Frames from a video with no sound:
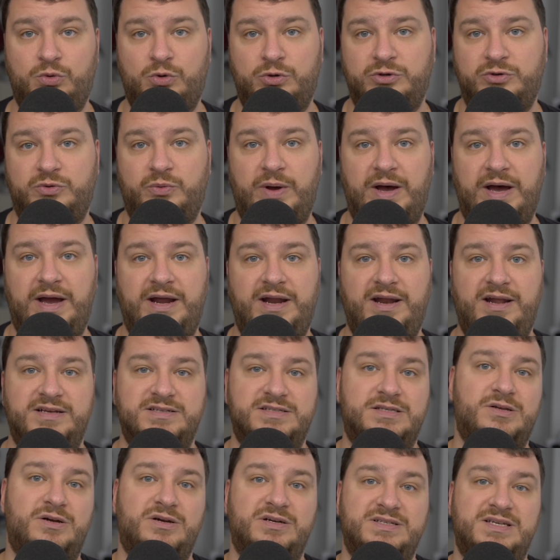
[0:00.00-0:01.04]
worldwide
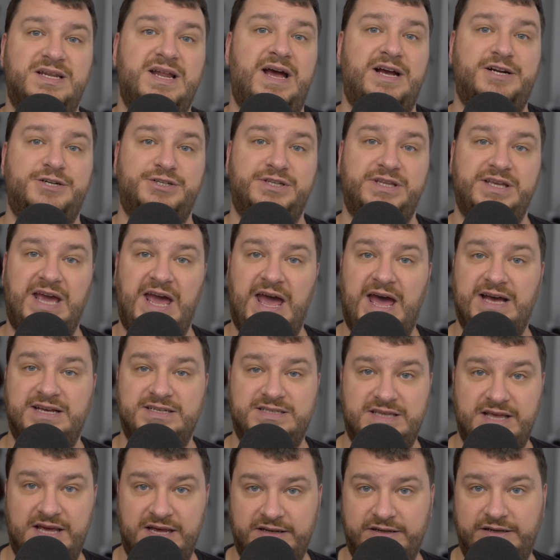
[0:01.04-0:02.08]
as long as it actually
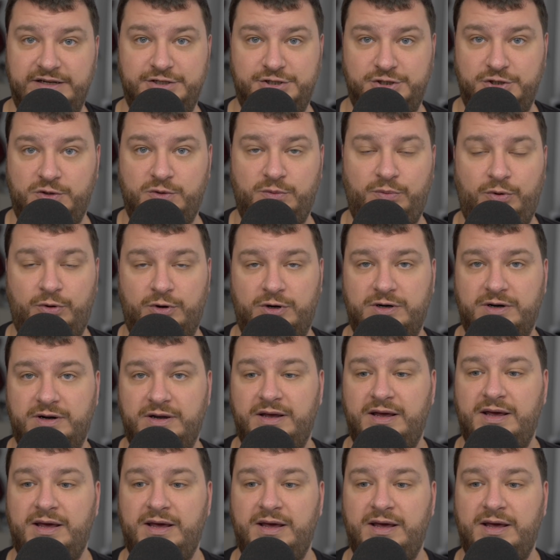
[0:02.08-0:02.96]
has that digital port,